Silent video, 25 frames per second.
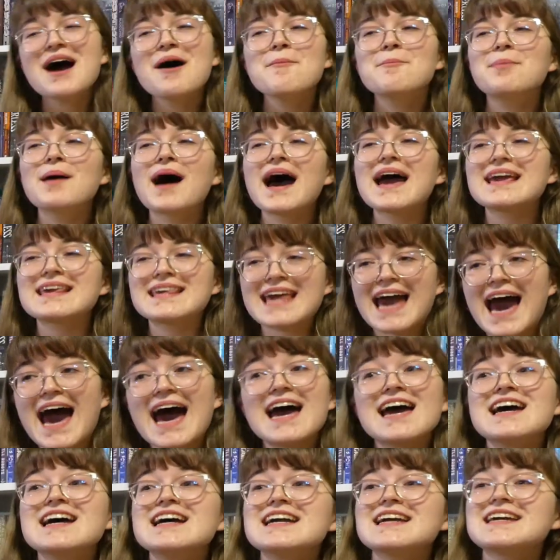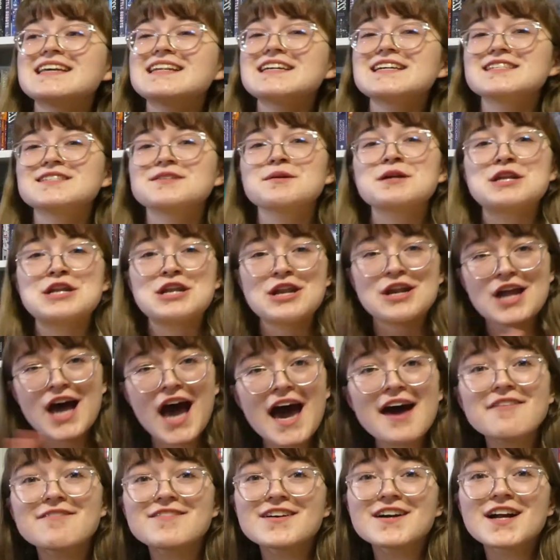But yeah, it is
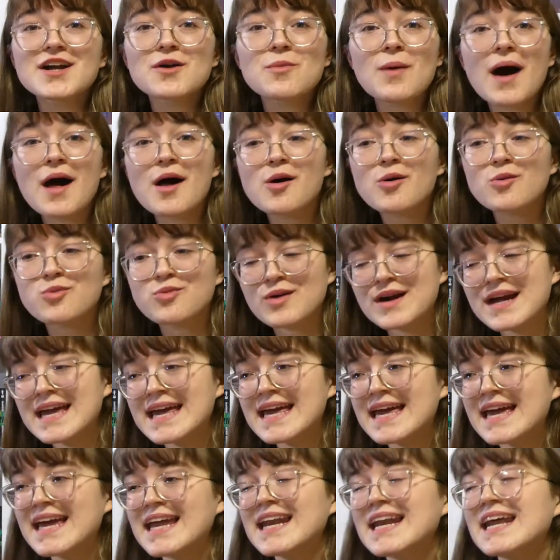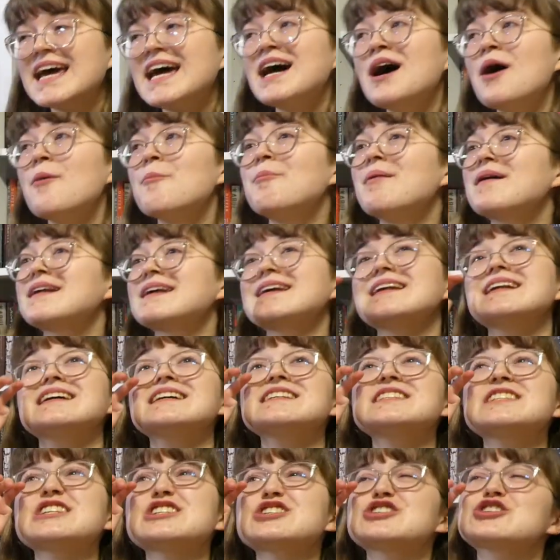not very well written, but it
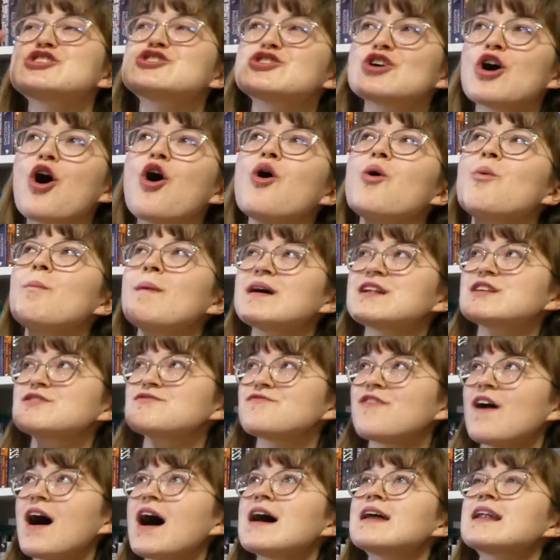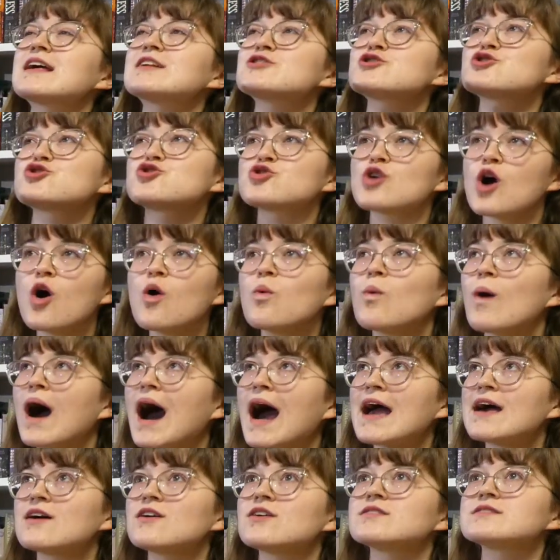is so much fun and so
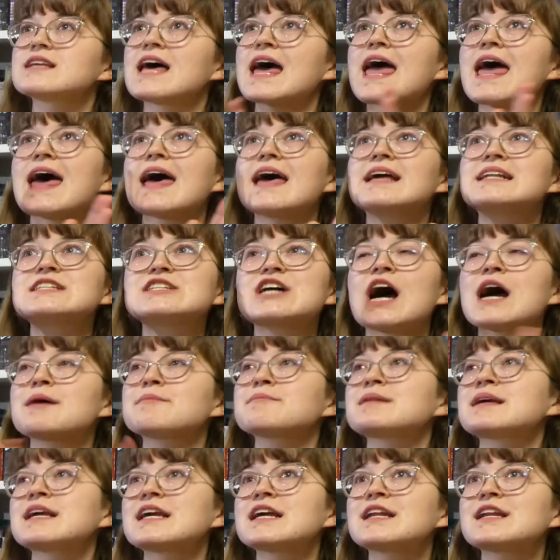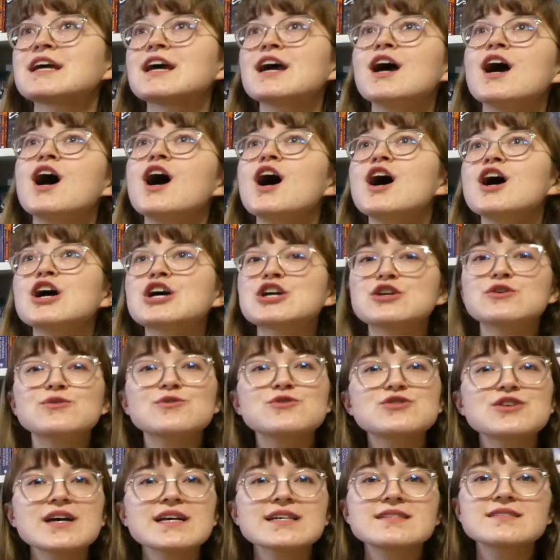wild, and I mean, if you
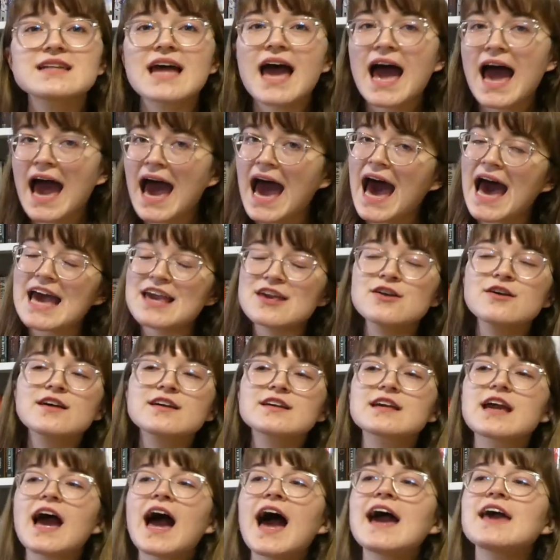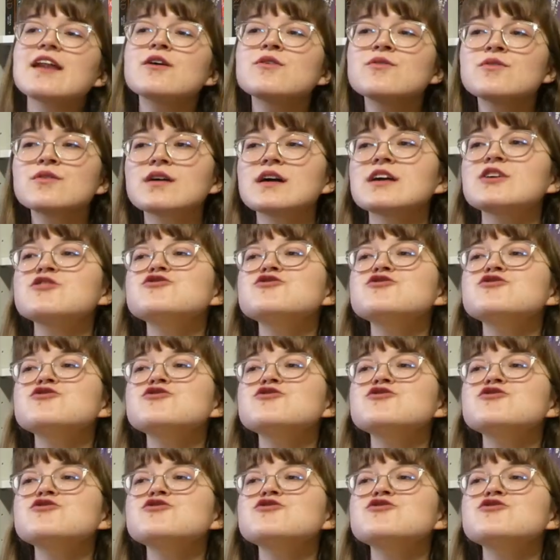go into